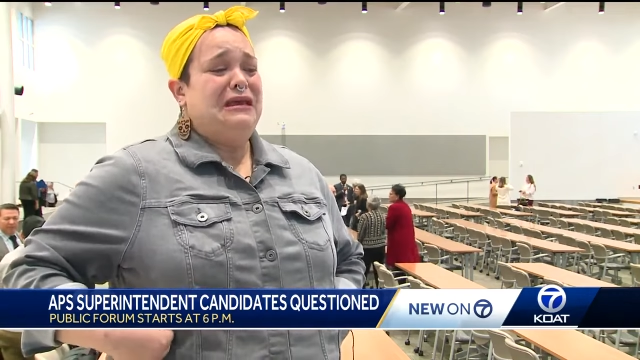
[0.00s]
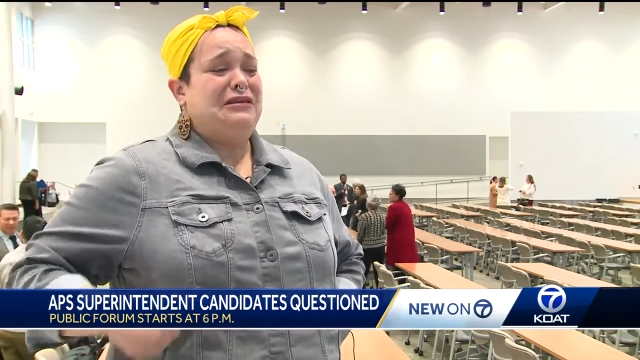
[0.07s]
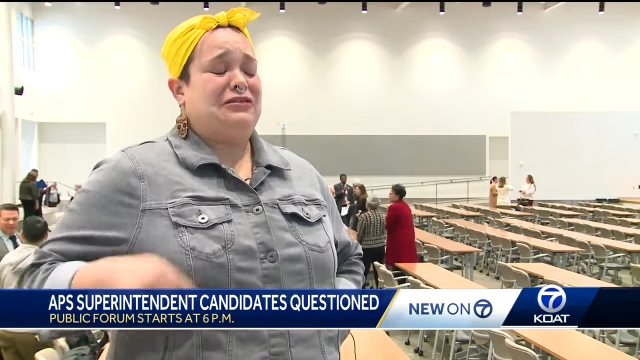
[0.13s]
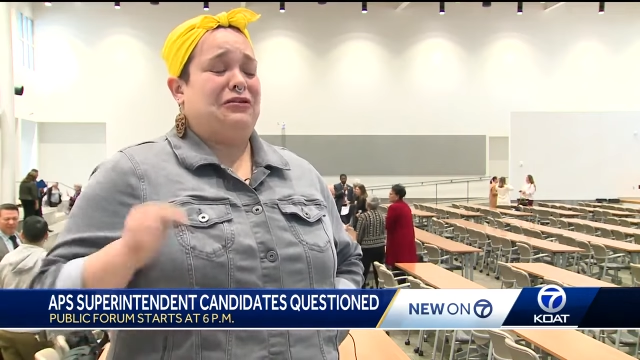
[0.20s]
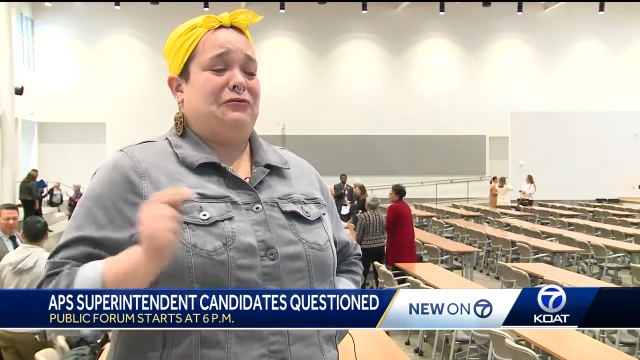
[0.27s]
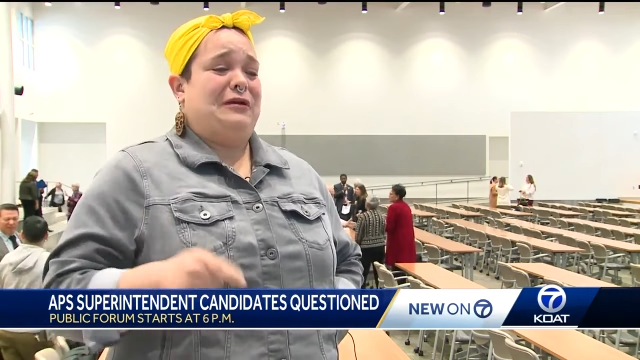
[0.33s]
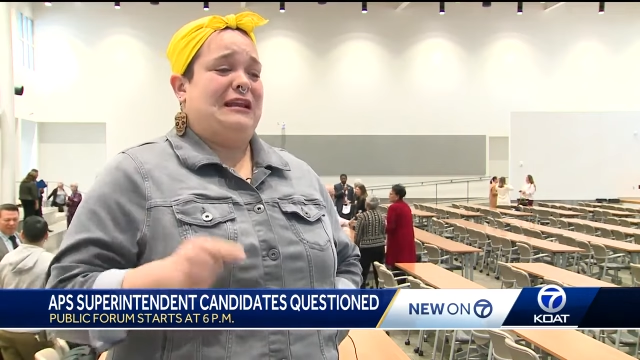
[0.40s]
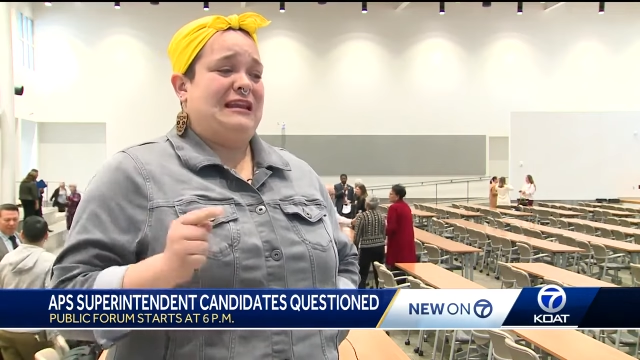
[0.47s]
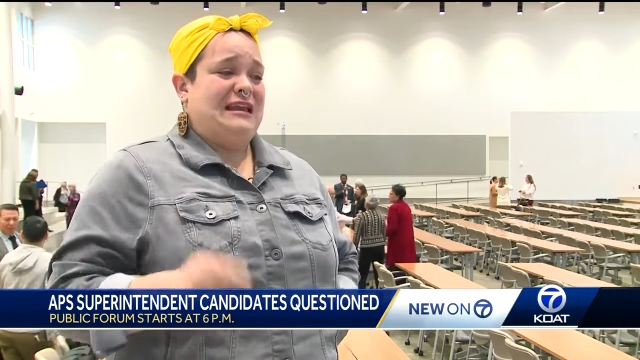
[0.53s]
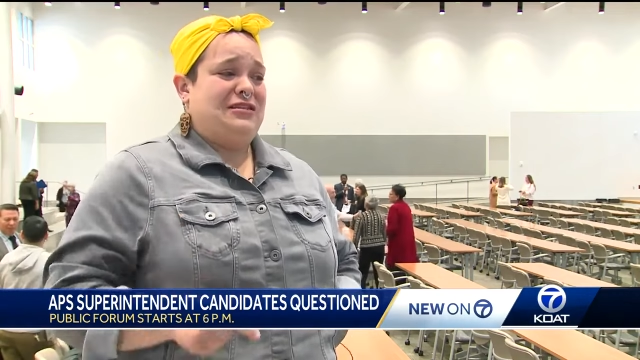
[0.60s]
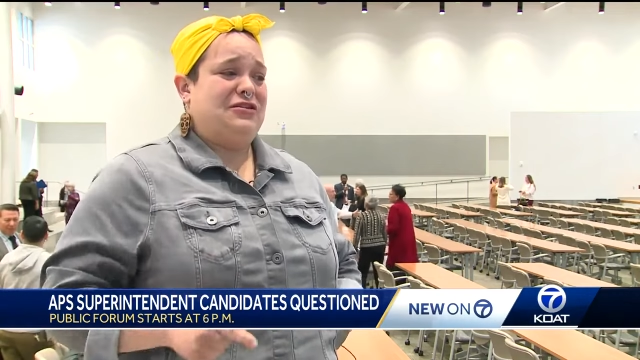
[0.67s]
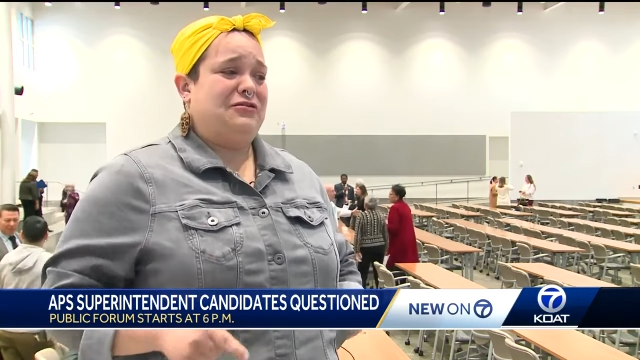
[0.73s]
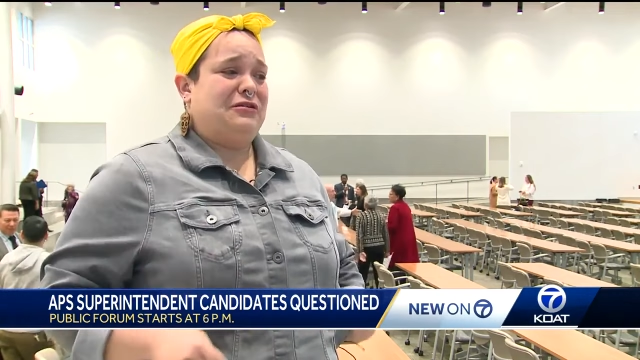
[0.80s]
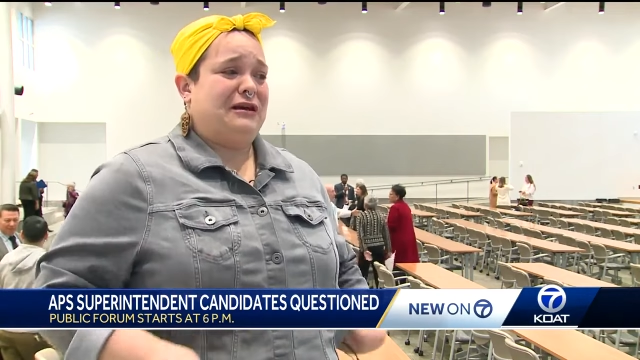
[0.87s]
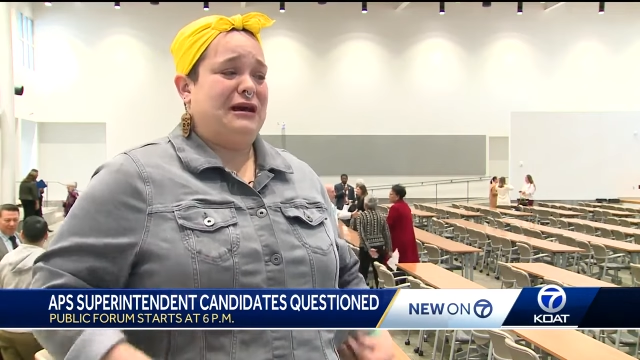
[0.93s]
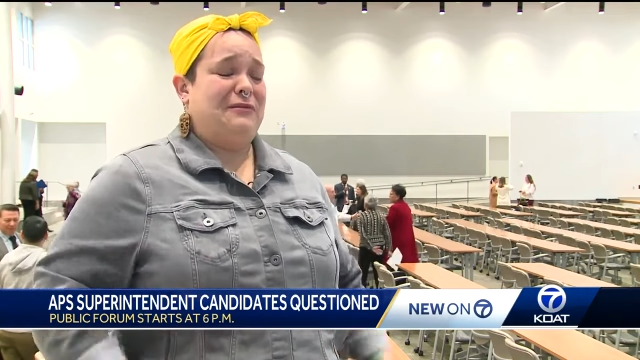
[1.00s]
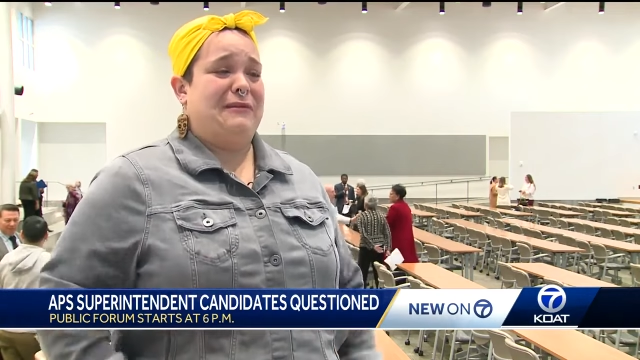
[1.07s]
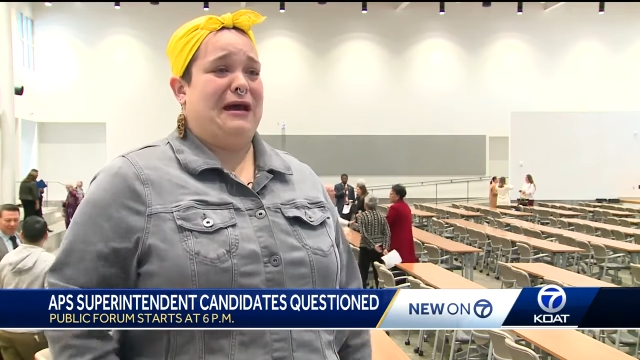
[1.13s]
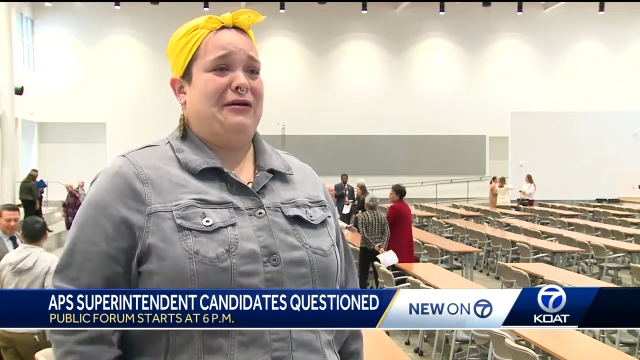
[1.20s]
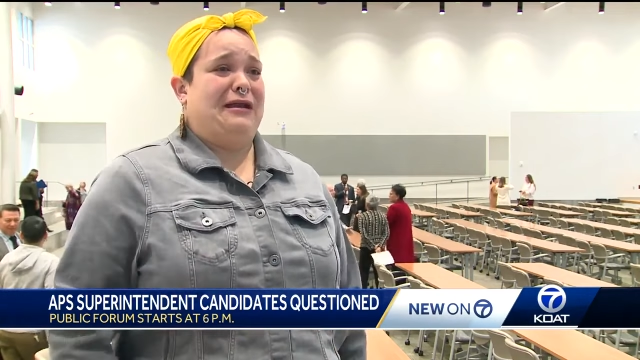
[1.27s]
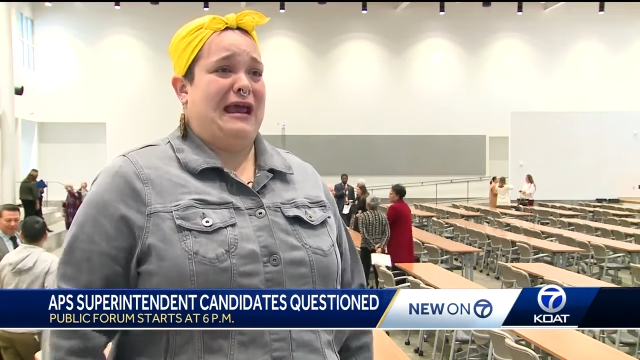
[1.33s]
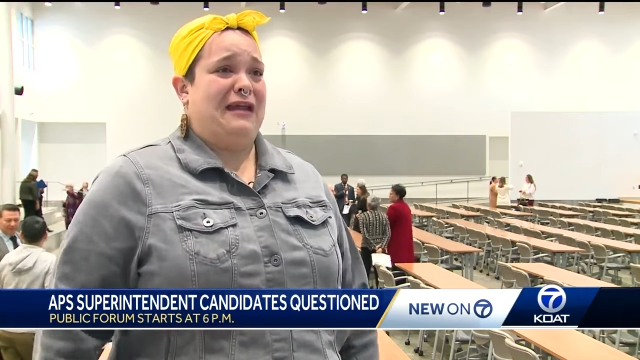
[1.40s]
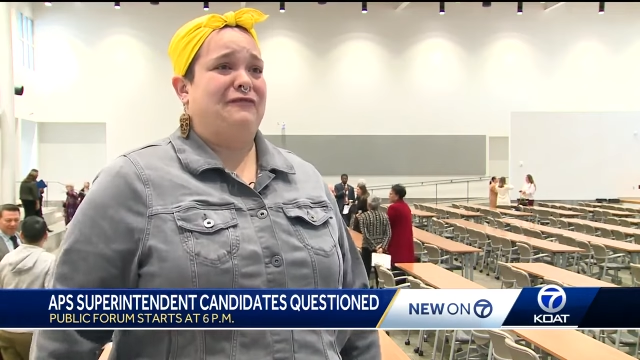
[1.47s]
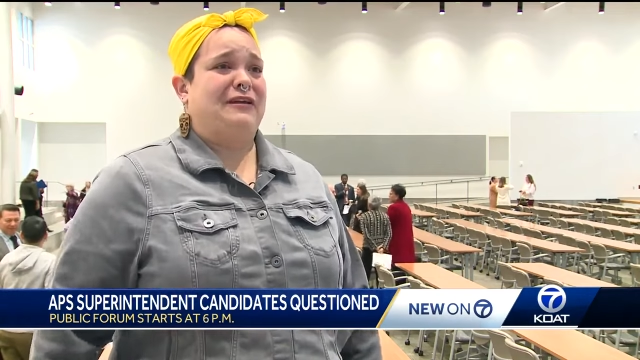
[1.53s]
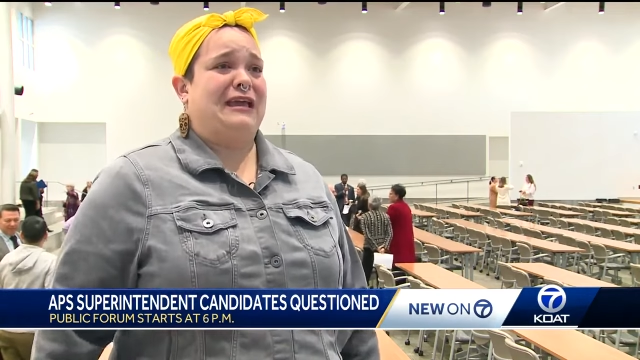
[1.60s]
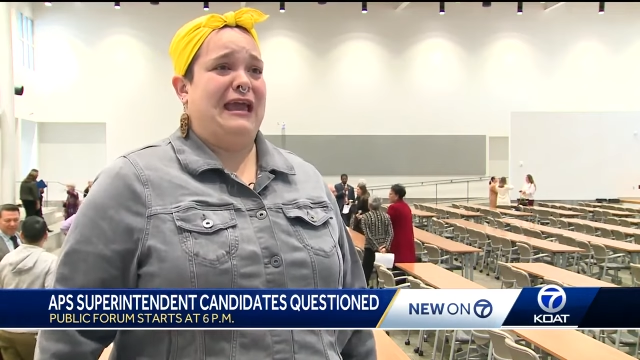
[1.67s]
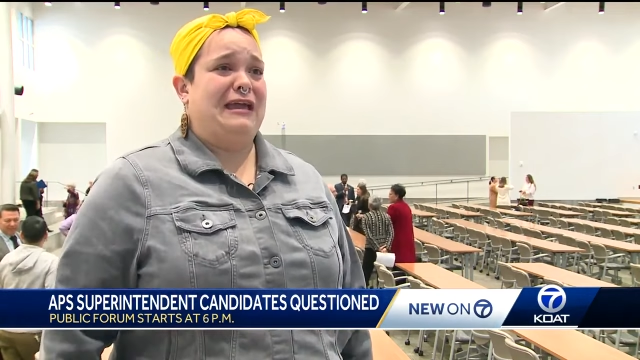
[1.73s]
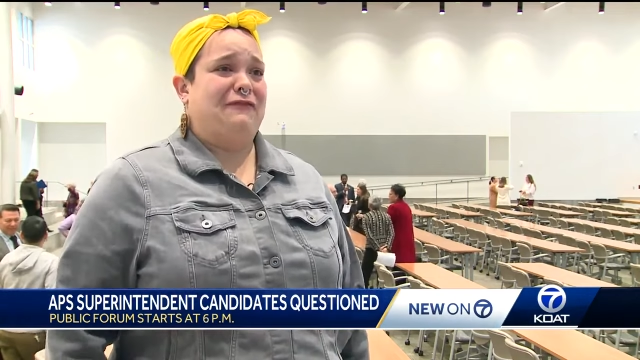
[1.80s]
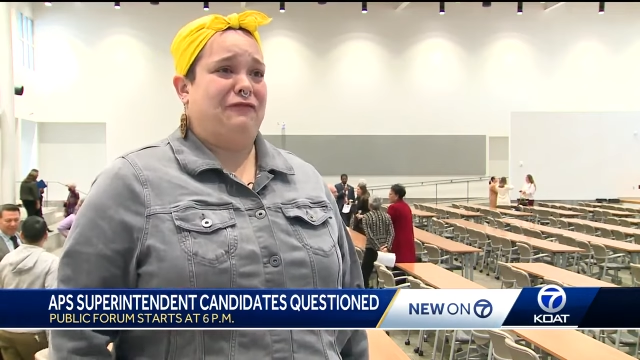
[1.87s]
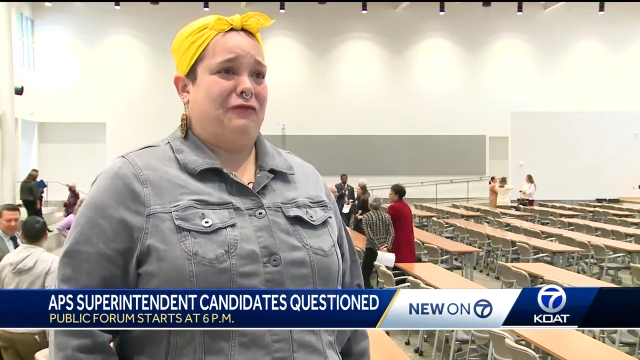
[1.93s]
So we need you to come out and
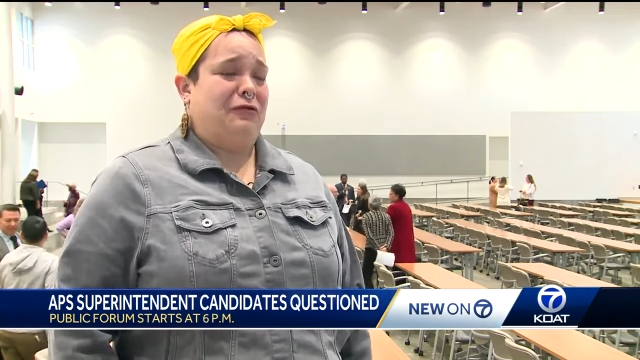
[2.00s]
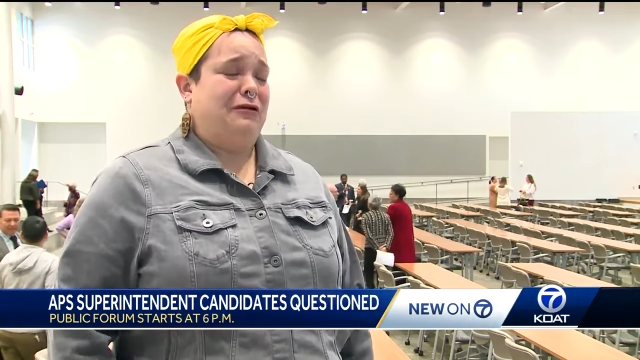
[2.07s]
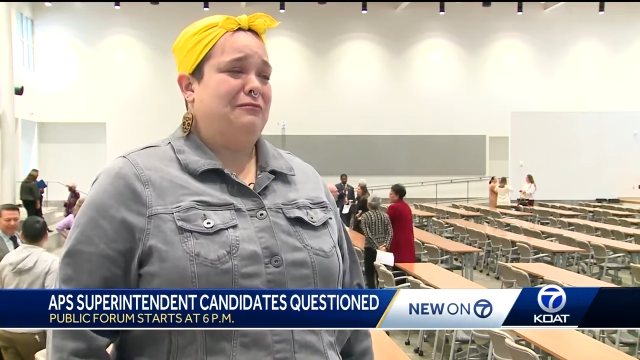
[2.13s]
advocate for